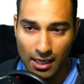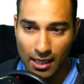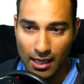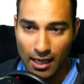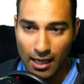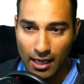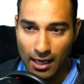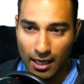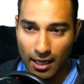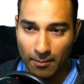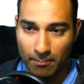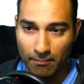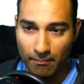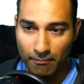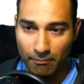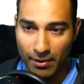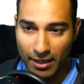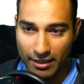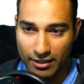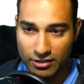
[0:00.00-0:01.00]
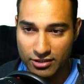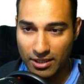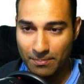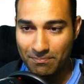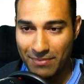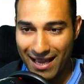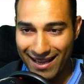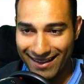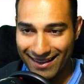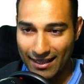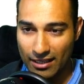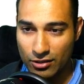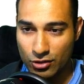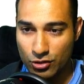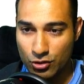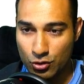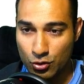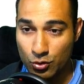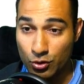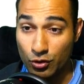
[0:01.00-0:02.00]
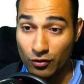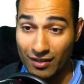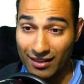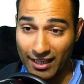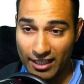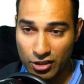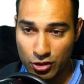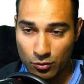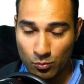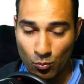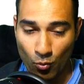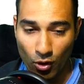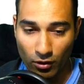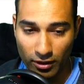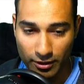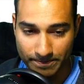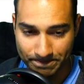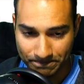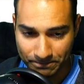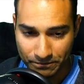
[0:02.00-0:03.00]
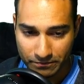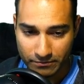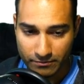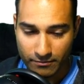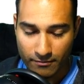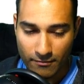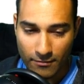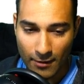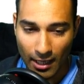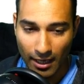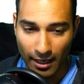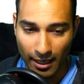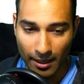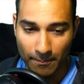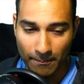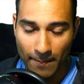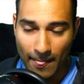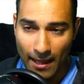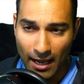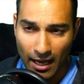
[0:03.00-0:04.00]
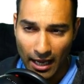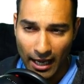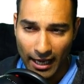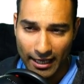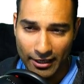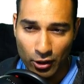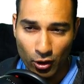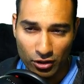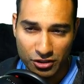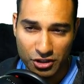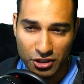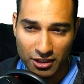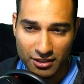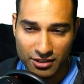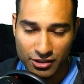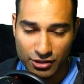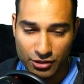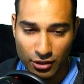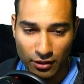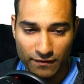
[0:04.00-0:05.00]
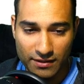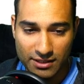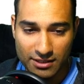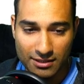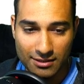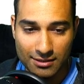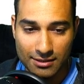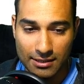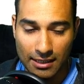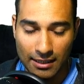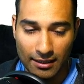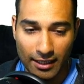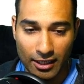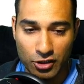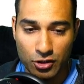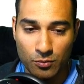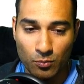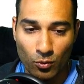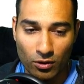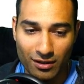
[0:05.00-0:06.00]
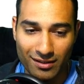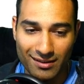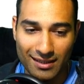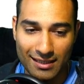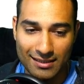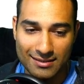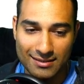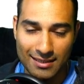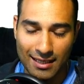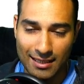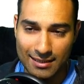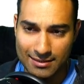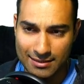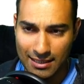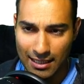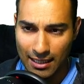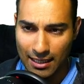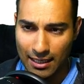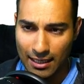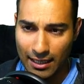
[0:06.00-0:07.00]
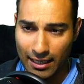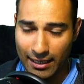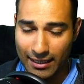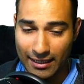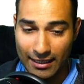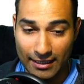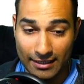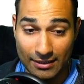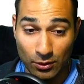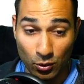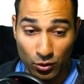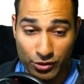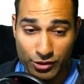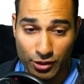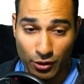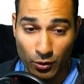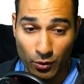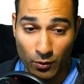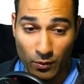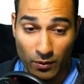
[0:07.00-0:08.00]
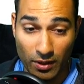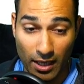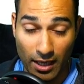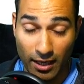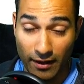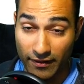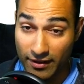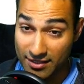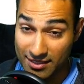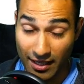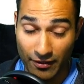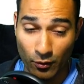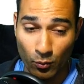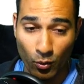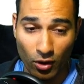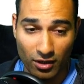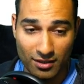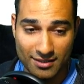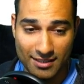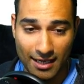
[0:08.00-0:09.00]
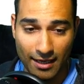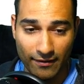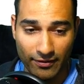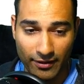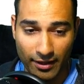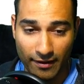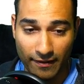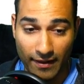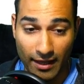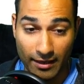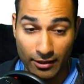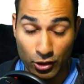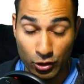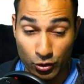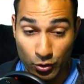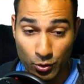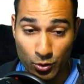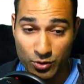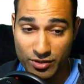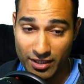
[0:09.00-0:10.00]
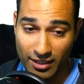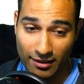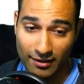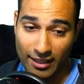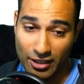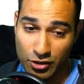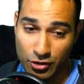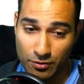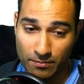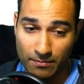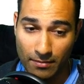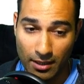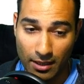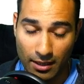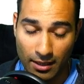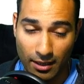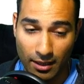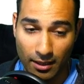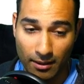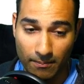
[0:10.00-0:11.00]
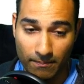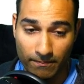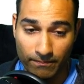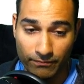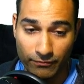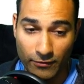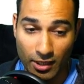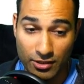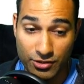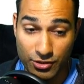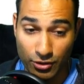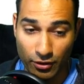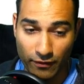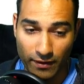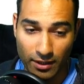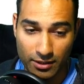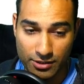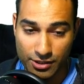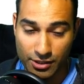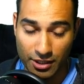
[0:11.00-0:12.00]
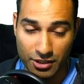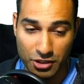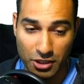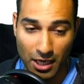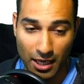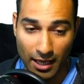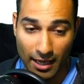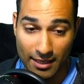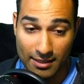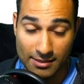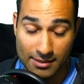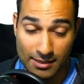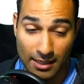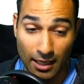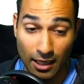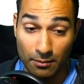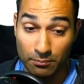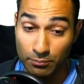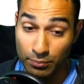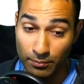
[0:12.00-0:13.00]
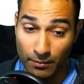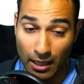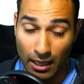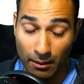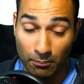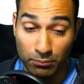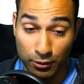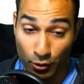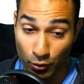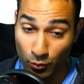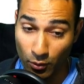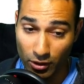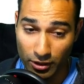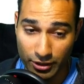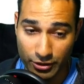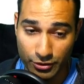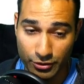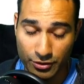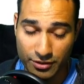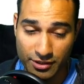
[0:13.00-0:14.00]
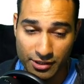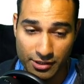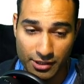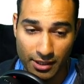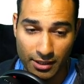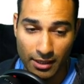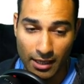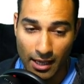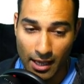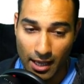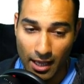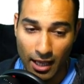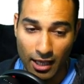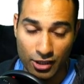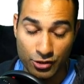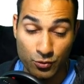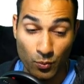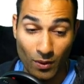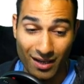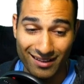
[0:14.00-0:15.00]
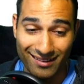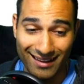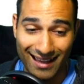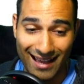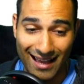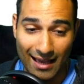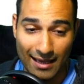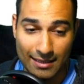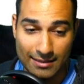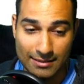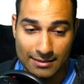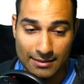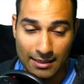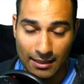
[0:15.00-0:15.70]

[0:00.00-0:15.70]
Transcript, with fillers: um, but it's a backend to your Electrum wallet. Um, it not just services Electrum wallet these days. Uh, it also uh, there's other wallets out there that use an Electrum um, server, such as uh, uh BlueWallet uses it, as well as